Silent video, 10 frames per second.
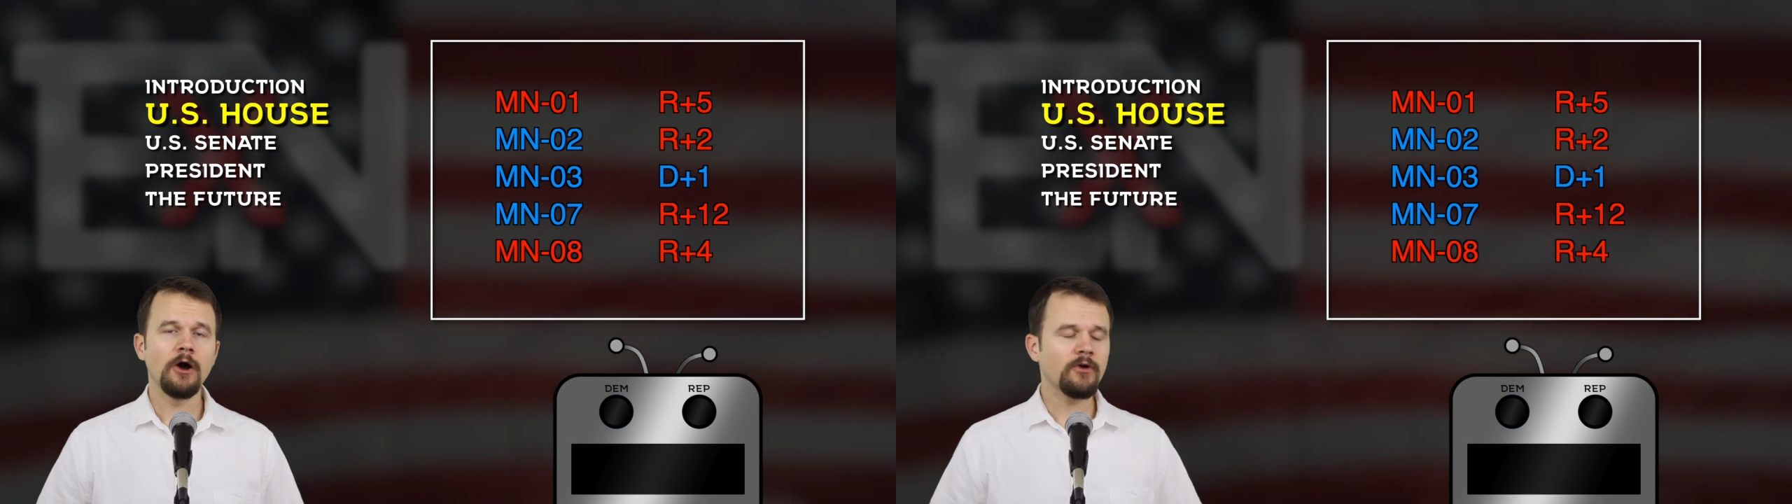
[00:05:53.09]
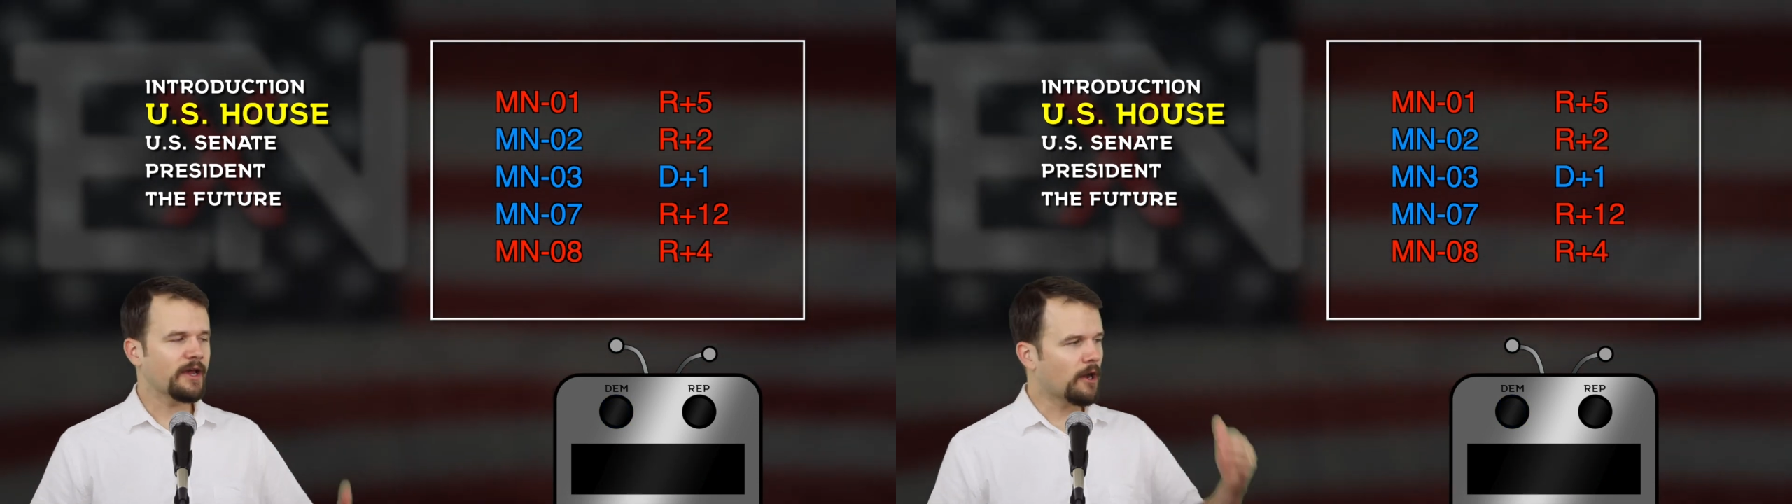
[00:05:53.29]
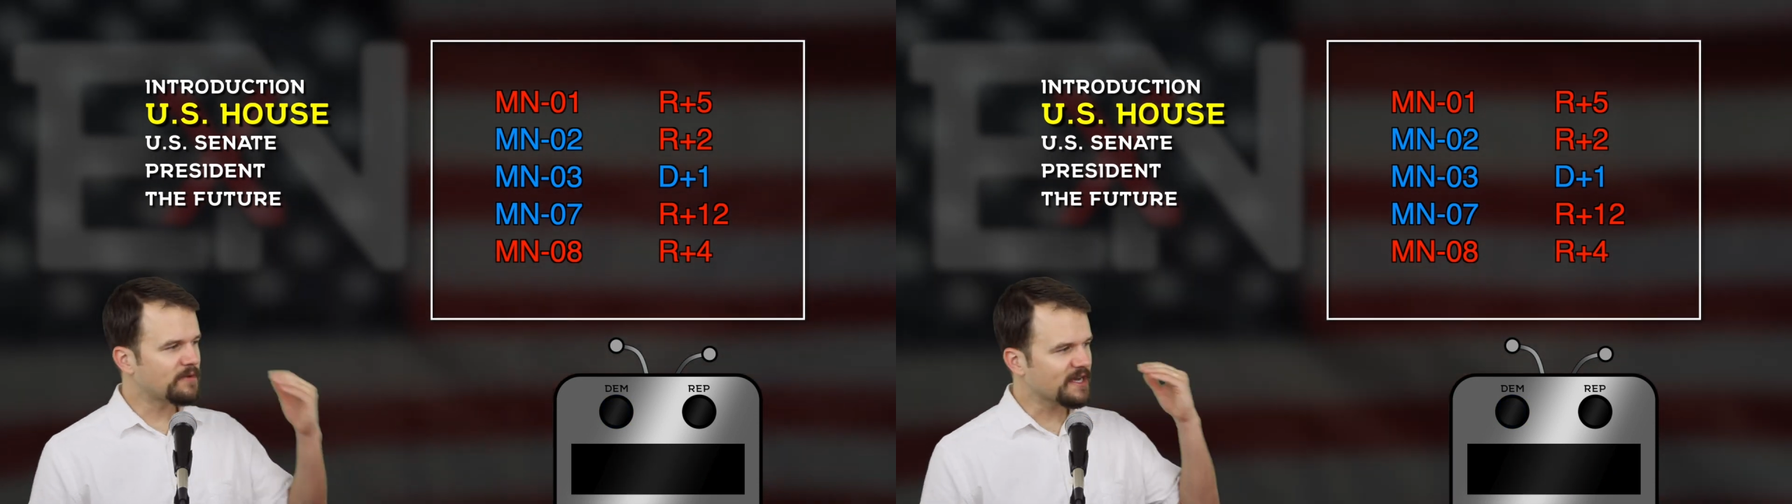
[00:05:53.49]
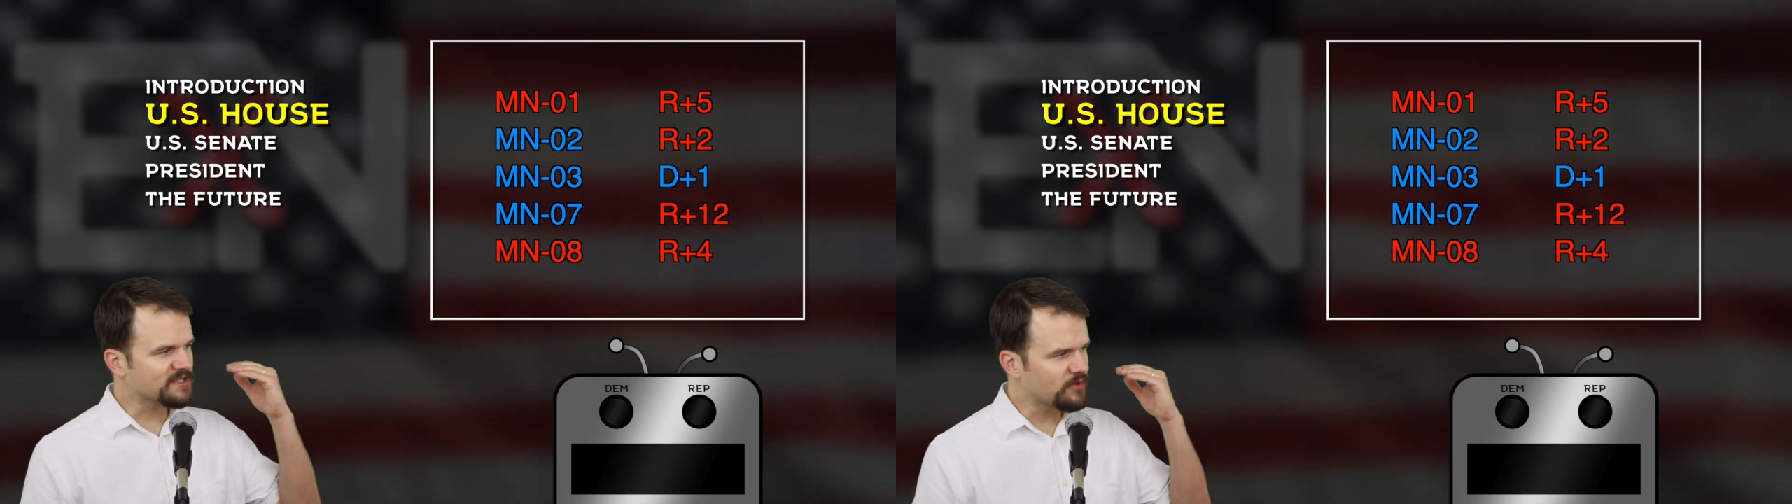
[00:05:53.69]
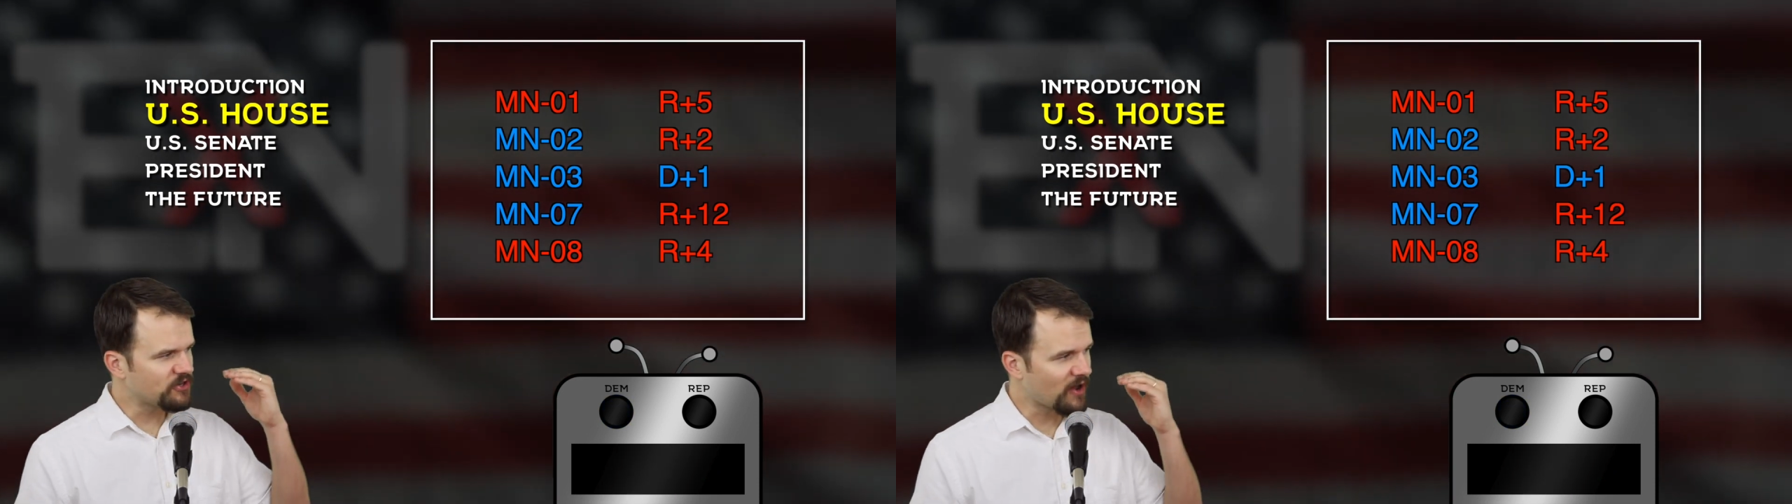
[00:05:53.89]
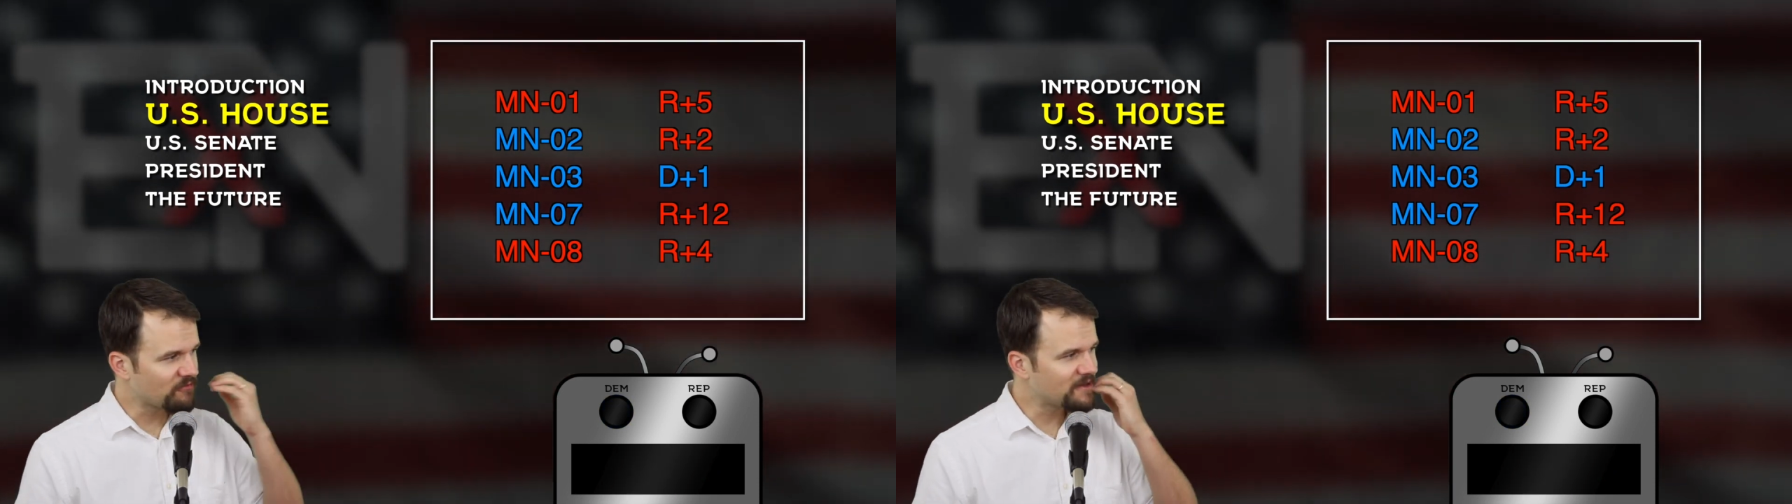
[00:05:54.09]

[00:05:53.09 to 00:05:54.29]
Okay, up next, we do have